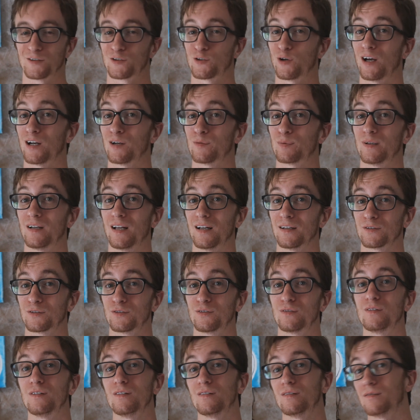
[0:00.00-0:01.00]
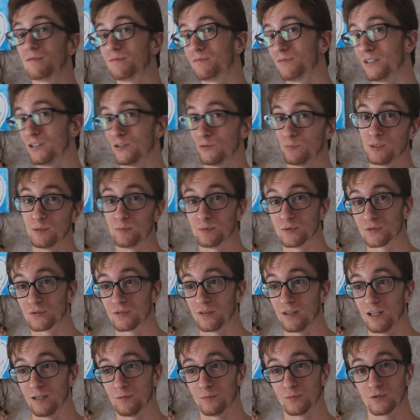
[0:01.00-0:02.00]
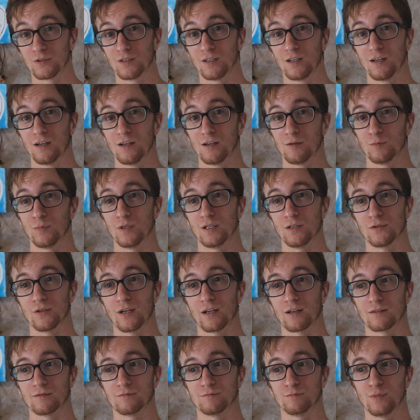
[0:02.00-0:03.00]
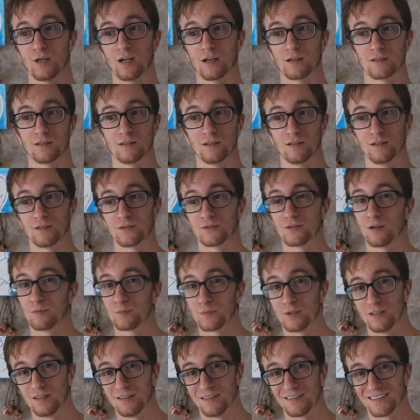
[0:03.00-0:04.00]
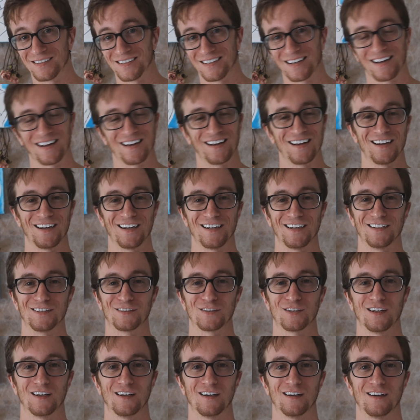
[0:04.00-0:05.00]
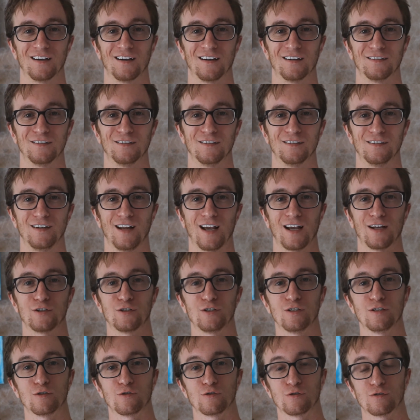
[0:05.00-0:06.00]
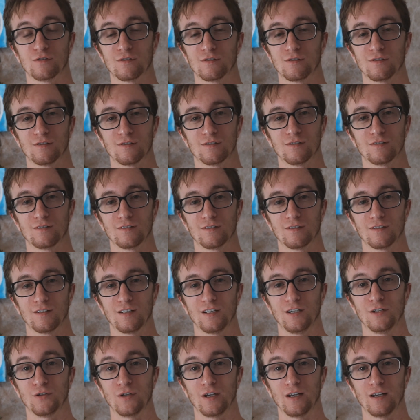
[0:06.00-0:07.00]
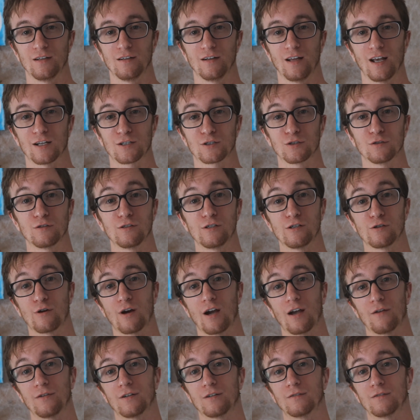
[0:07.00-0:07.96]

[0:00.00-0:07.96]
try to pronounce these people's names, but it's like Baka something. It's on Nat Geo. He's a National Geographic